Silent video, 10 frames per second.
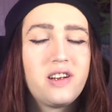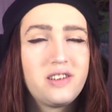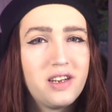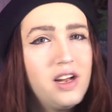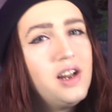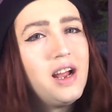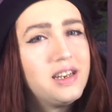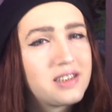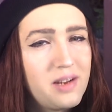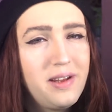And
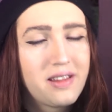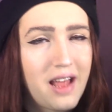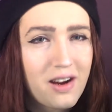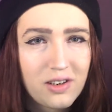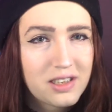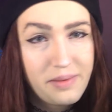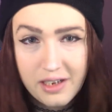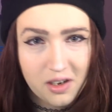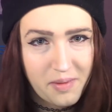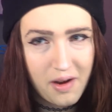it's going to be, that card's going to be
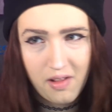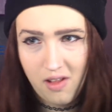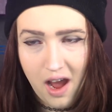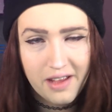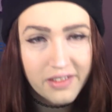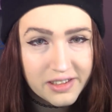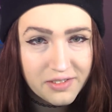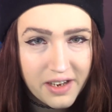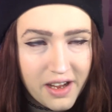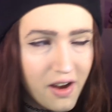talked about a lot in
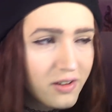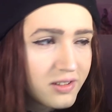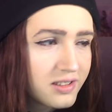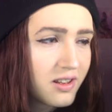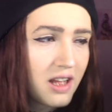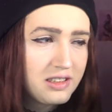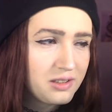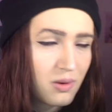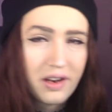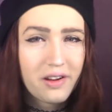this video. So I
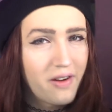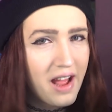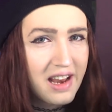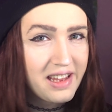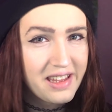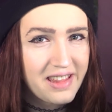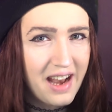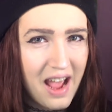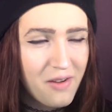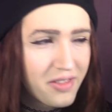just wanted to go ahead and get
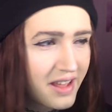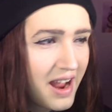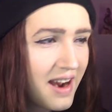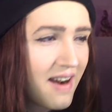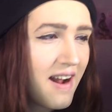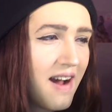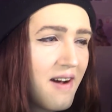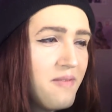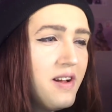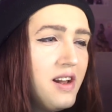that out there.
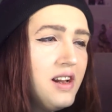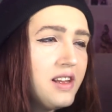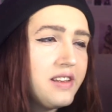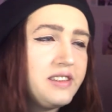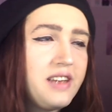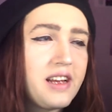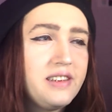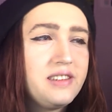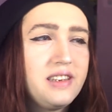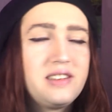This deck
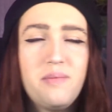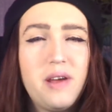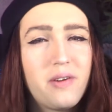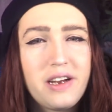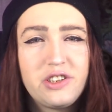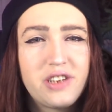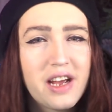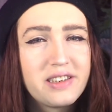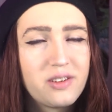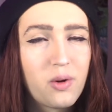is, it's a mid-range
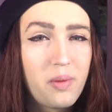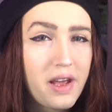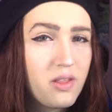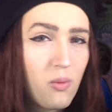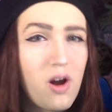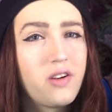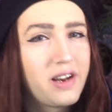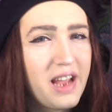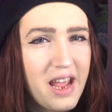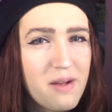deck. So we're playing the
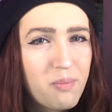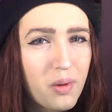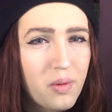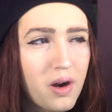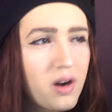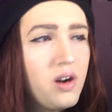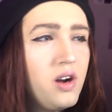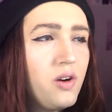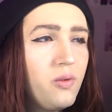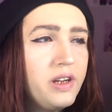Wandering Emperor,
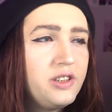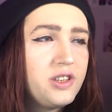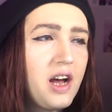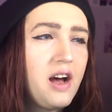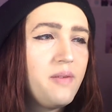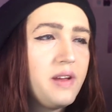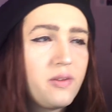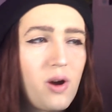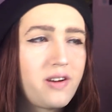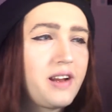which the
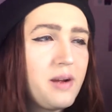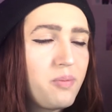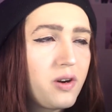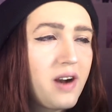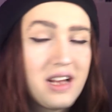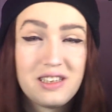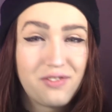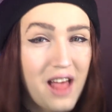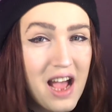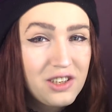Wandering Emperor has
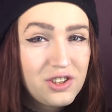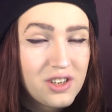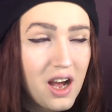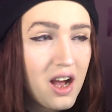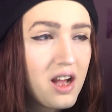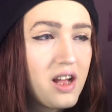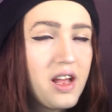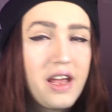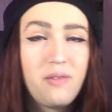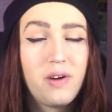flash.
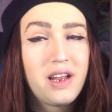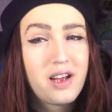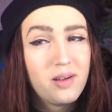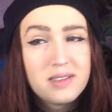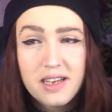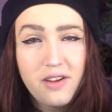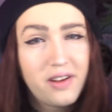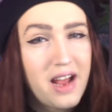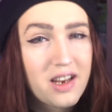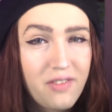And when it comes in, you
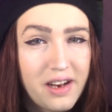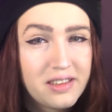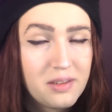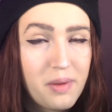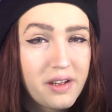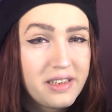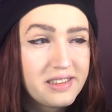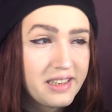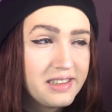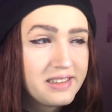can activate its
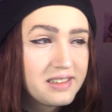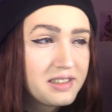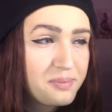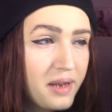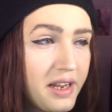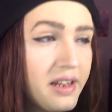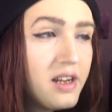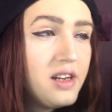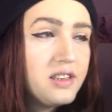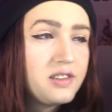abilities at instant speed.
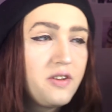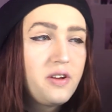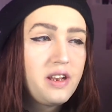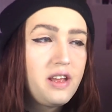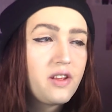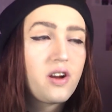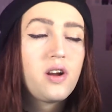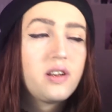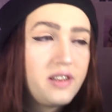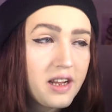So you can
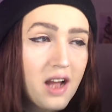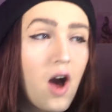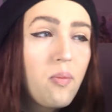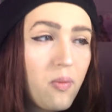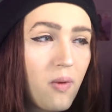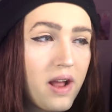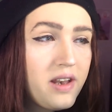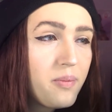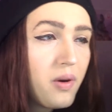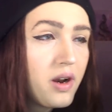either tick up
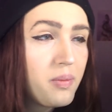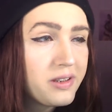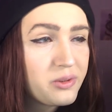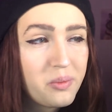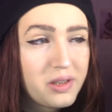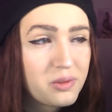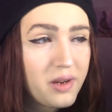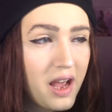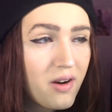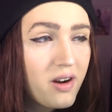1 to put a
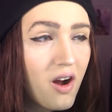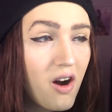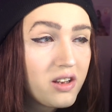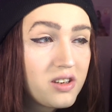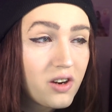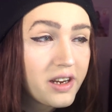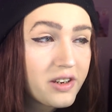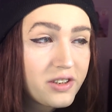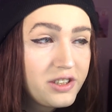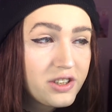+1/+1 counter on
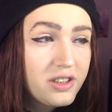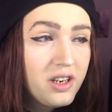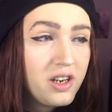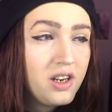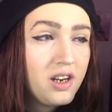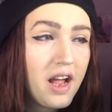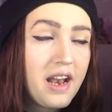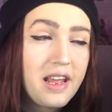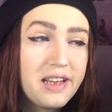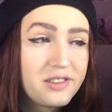target creature,
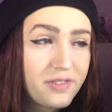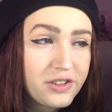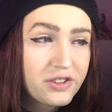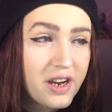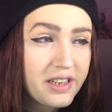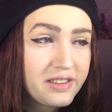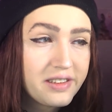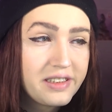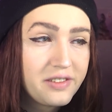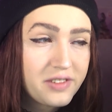and it gains first strike
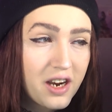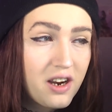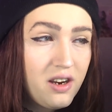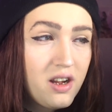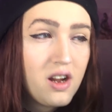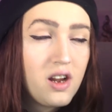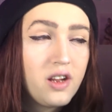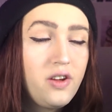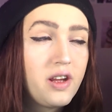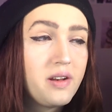until end of turn.
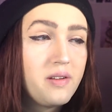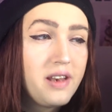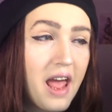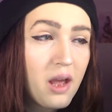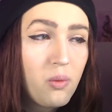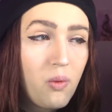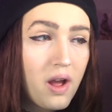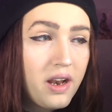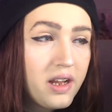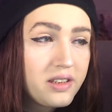You can neg
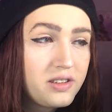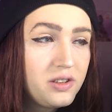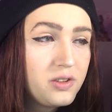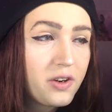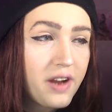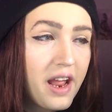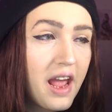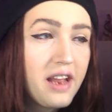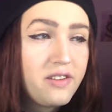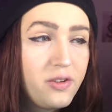1 to create
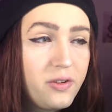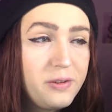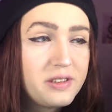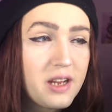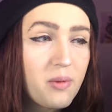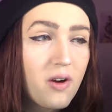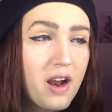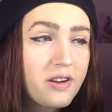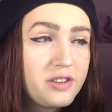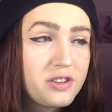a 2/2
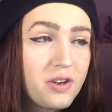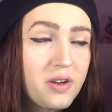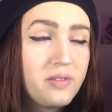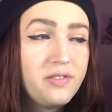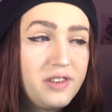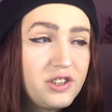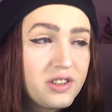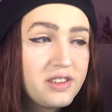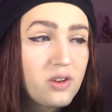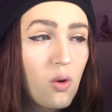samurai creature token with
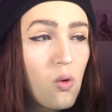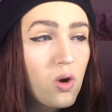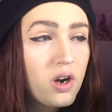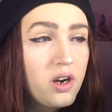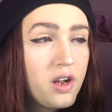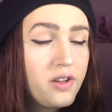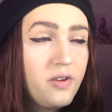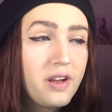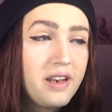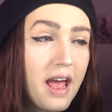vigilance, or
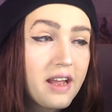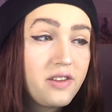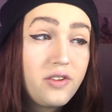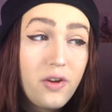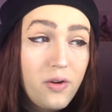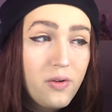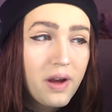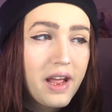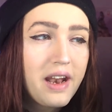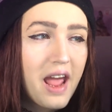you can neg 2
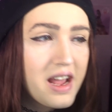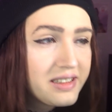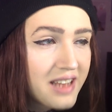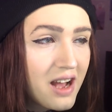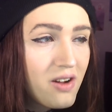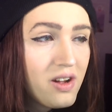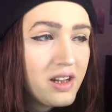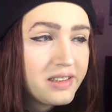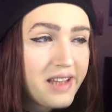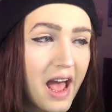and exile
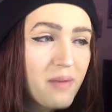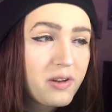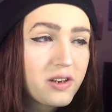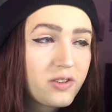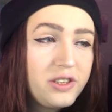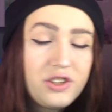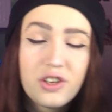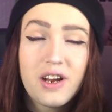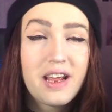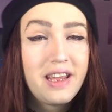tapped
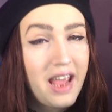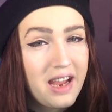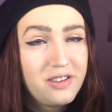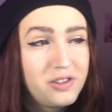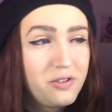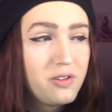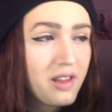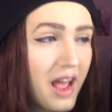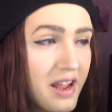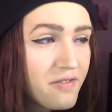creature and gain 2
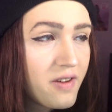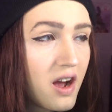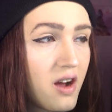life.